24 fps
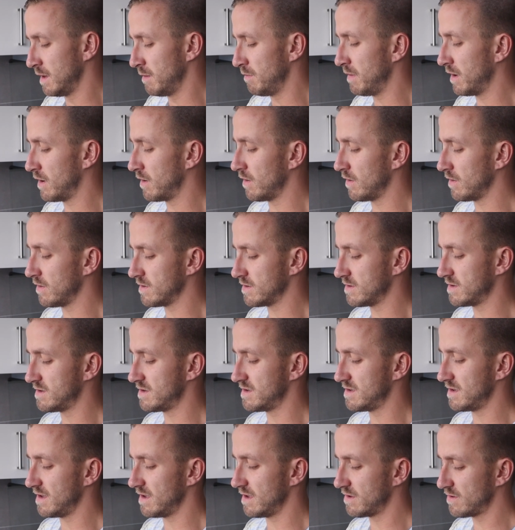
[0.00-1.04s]
because
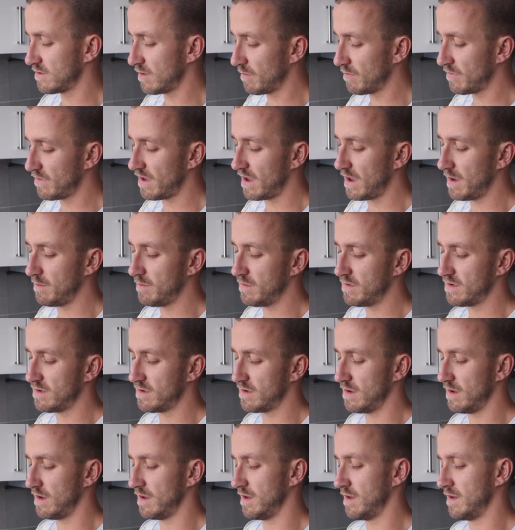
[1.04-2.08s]

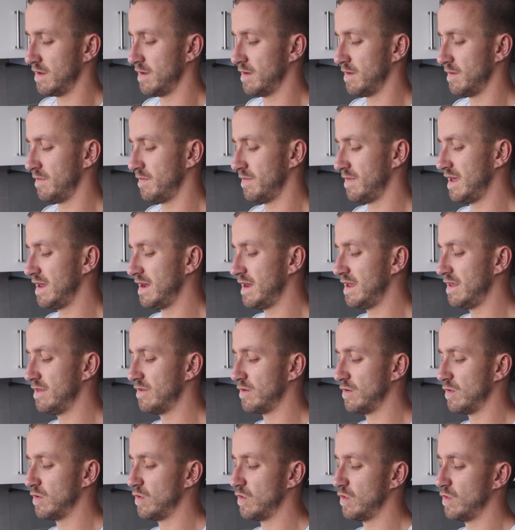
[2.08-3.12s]
sometimes they need
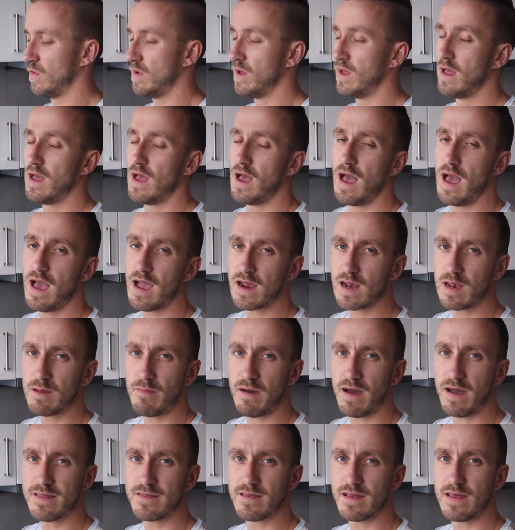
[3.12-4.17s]
to
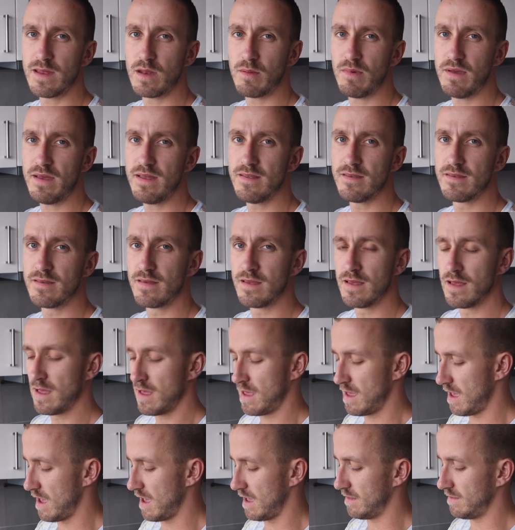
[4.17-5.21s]
acclimate a little bit,
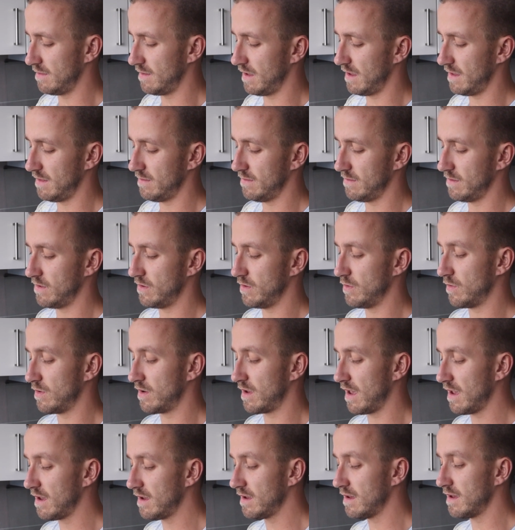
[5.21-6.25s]
and then you
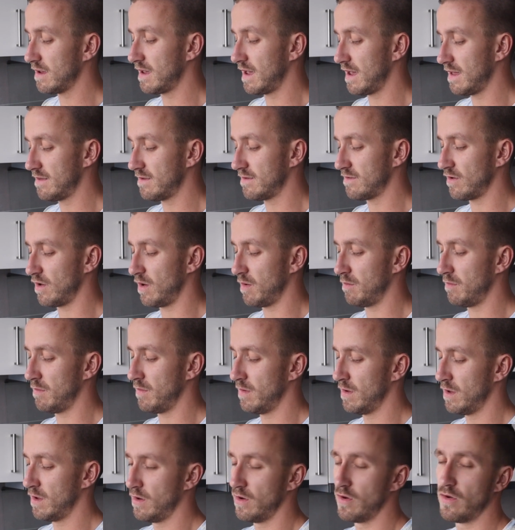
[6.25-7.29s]
can get some
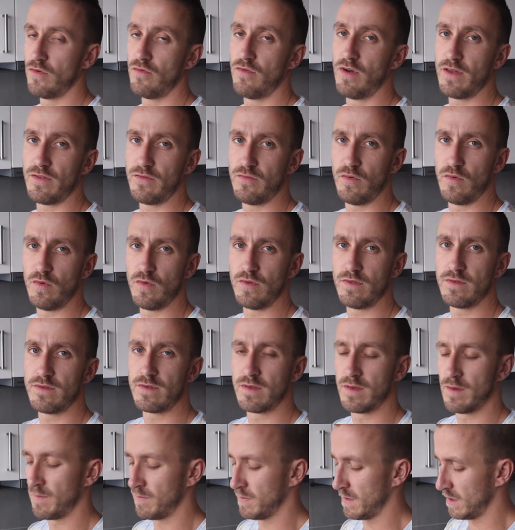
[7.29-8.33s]
rot
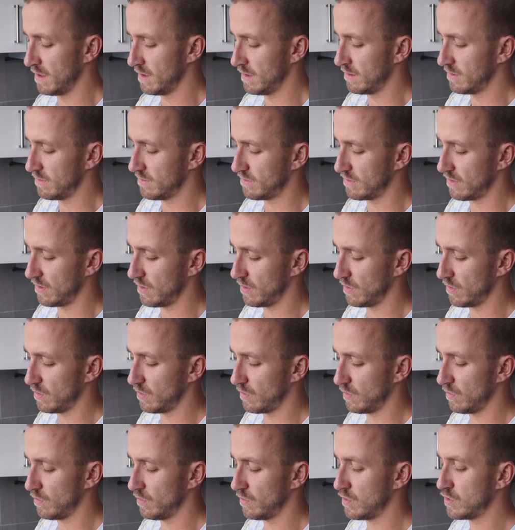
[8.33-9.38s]
roots.
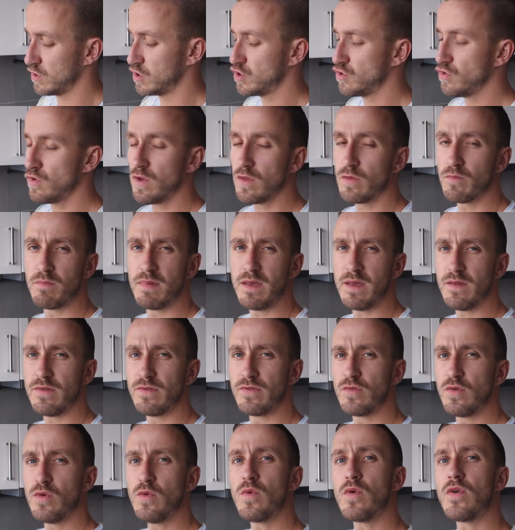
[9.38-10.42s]
So you shouldn't be
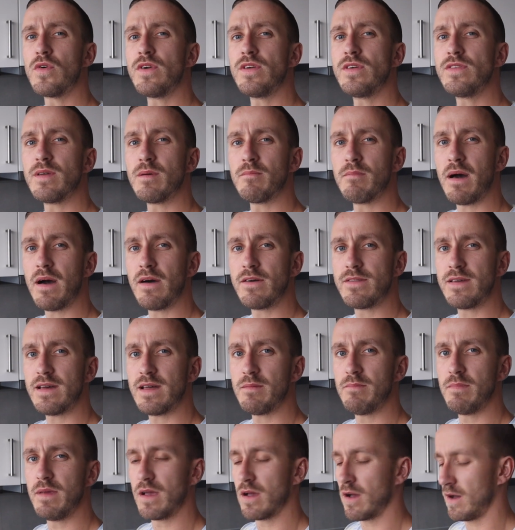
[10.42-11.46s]
too worried about
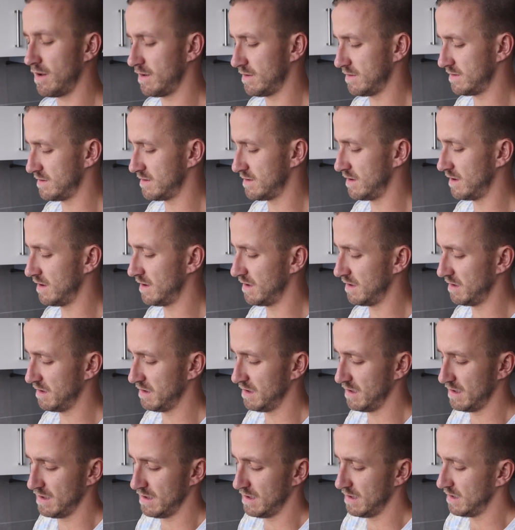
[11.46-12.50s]
that, because,
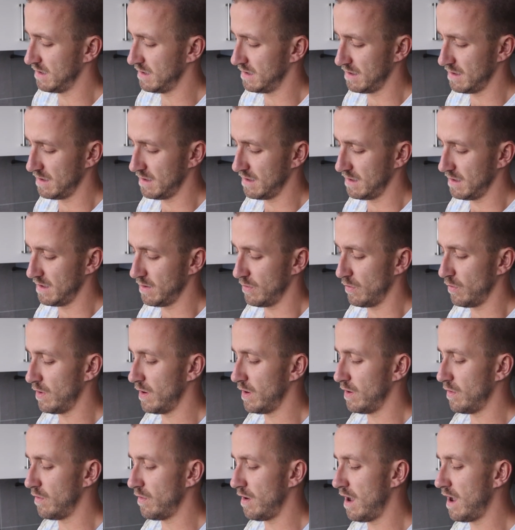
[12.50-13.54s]

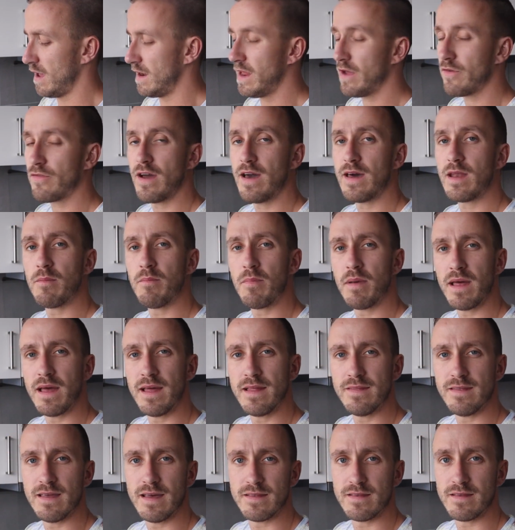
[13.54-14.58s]
well, I never had a
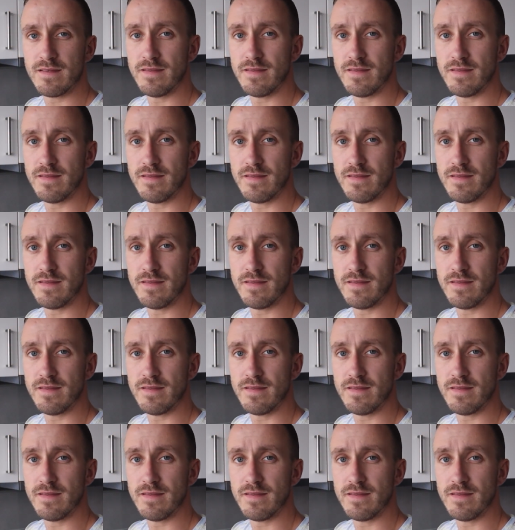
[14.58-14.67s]
plant that